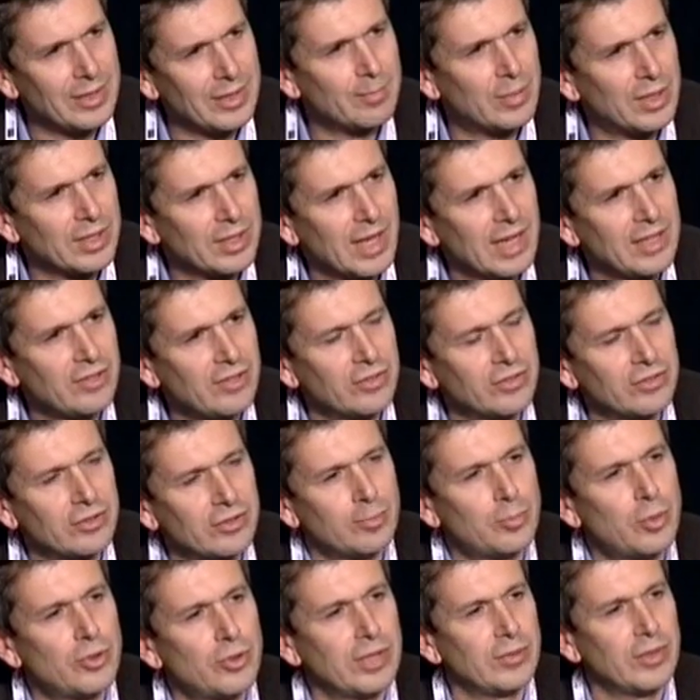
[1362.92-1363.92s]
implications
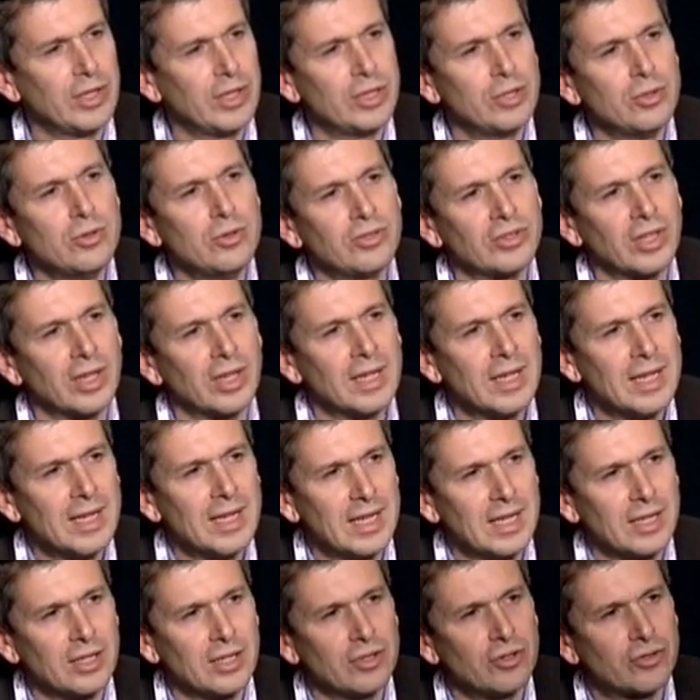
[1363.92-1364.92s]
of putting the user
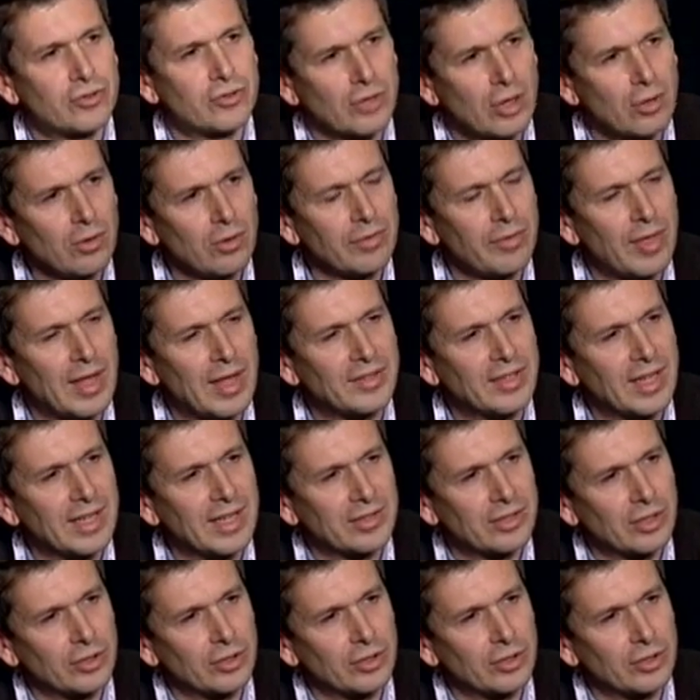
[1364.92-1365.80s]
in control of their data